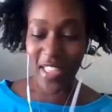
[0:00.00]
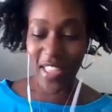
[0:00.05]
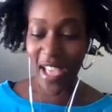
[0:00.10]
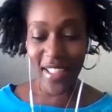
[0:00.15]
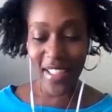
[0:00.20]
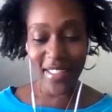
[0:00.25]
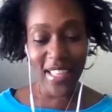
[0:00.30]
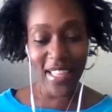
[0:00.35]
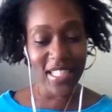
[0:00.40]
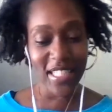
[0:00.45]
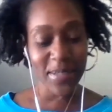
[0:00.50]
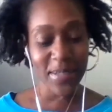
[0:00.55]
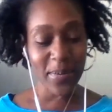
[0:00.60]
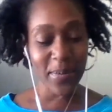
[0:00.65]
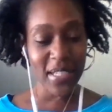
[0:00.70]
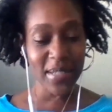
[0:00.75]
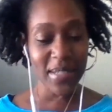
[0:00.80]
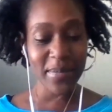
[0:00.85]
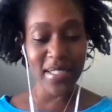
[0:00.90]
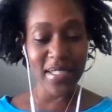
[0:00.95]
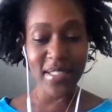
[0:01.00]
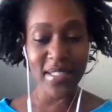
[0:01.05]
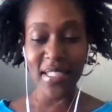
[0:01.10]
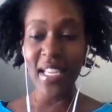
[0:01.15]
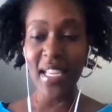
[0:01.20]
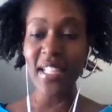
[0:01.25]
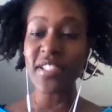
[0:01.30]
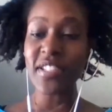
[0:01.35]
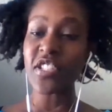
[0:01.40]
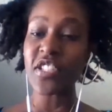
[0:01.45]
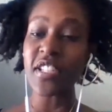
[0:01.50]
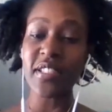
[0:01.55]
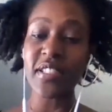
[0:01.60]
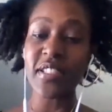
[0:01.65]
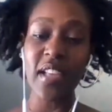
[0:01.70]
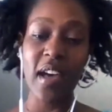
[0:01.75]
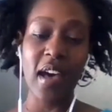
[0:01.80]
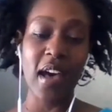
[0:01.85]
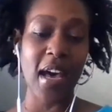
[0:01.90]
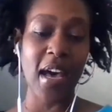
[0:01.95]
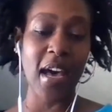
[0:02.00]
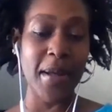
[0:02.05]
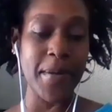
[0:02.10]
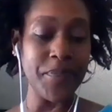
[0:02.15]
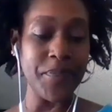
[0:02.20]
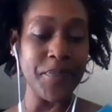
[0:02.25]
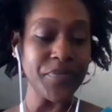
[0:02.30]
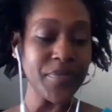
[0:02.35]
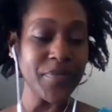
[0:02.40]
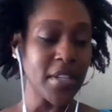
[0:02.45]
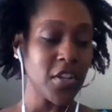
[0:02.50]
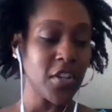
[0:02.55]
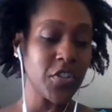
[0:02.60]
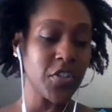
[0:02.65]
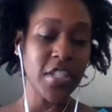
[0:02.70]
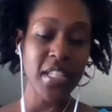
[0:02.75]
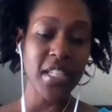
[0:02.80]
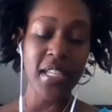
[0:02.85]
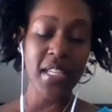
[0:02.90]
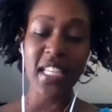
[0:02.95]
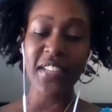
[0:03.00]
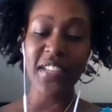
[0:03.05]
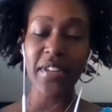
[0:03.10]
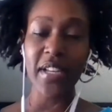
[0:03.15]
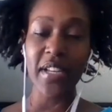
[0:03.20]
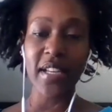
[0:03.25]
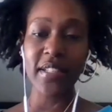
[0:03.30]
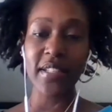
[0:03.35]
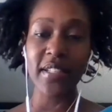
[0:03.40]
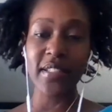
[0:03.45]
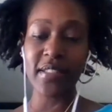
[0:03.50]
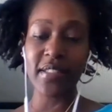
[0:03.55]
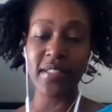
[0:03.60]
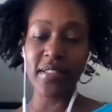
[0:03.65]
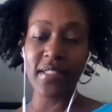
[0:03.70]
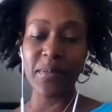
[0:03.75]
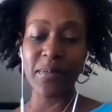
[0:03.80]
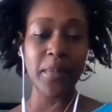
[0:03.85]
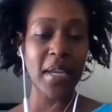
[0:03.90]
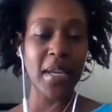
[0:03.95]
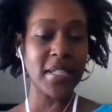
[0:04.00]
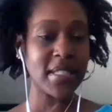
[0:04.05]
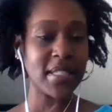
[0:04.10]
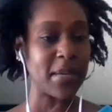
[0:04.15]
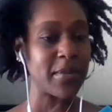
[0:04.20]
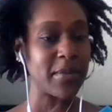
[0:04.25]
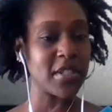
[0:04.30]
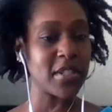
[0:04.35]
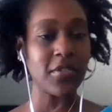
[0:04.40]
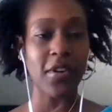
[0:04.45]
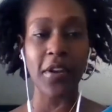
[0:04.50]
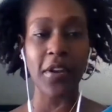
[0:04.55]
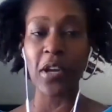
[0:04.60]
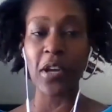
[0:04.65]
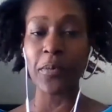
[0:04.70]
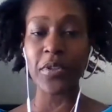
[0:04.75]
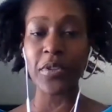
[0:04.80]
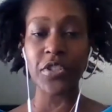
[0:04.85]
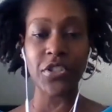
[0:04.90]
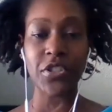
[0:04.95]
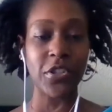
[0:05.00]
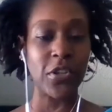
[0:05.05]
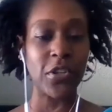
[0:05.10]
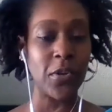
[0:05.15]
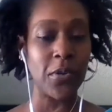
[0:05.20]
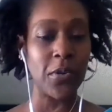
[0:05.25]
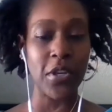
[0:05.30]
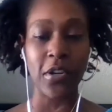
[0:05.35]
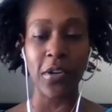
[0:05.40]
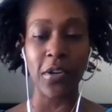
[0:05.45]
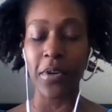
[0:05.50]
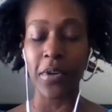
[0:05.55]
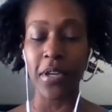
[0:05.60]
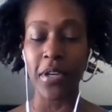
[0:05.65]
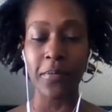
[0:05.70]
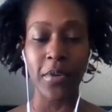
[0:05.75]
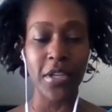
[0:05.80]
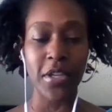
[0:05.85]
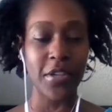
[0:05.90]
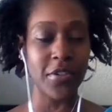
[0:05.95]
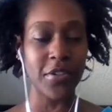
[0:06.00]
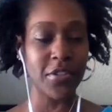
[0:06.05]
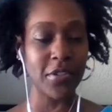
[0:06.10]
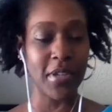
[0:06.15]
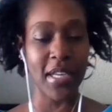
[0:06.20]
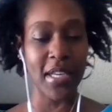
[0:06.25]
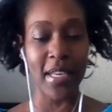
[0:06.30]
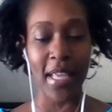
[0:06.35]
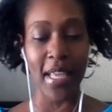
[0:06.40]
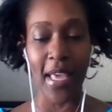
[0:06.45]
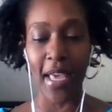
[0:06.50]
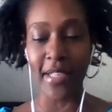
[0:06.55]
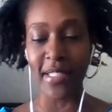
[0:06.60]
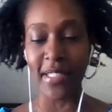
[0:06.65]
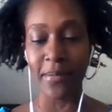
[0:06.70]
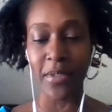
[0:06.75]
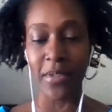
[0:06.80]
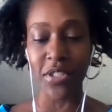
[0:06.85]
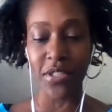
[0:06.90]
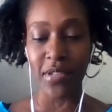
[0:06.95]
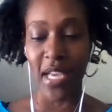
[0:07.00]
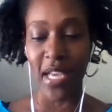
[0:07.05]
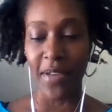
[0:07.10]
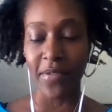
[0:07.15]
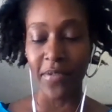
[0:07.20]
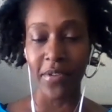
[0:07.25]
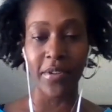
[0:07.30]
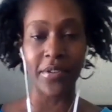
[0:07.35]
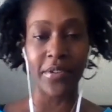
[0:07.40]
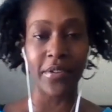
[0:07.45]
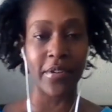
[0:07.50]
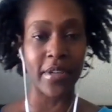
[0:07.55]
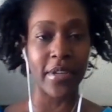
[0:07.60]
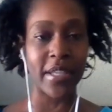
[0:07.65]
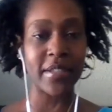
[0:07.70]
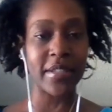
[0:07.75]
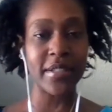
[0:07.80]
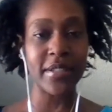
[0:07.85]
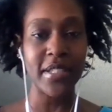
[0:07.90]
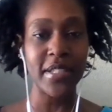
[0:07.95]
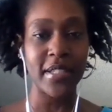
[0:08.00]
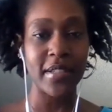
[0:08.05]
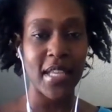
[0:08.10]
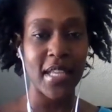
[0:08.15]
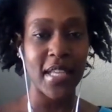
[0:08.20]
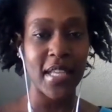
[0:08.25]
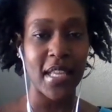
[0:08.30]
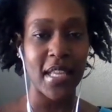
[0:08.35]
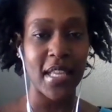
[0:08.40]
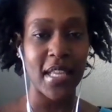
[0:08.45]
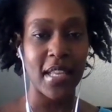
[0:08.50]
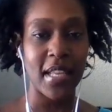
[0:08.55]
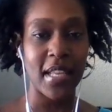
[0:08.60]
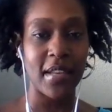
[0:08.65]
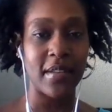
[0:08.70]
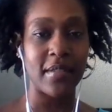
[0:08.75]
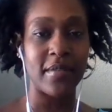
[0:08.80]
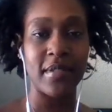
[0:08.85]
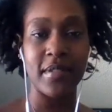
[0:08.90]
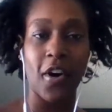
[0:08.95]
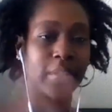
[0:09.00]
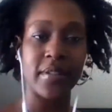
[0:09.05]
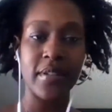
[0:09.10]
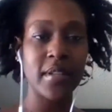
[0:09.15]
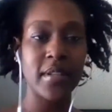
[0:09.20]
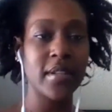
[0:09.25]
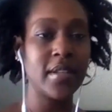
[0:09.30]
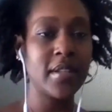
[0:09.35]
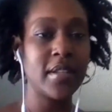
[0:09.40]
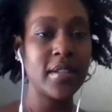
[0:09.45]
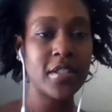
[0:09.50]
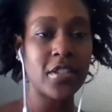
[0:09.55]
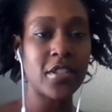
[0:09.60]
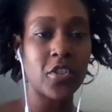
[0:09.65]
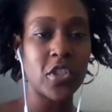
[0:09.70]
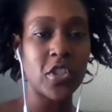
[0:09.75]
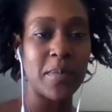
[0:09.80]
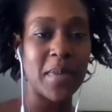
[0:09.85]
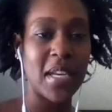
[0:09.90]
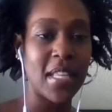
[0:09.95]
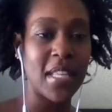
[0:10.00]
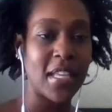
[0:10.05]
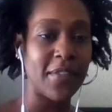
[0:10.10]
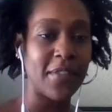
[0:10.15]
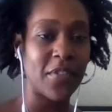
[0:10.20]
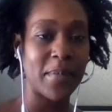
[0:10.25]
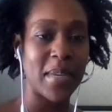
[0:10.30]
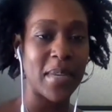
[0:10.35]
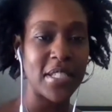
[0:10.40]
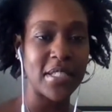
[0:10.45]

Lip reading: that's pretty much it. Just you can give us some information like what's going on with you, what you're doing next and what you have going on. You can and all your social media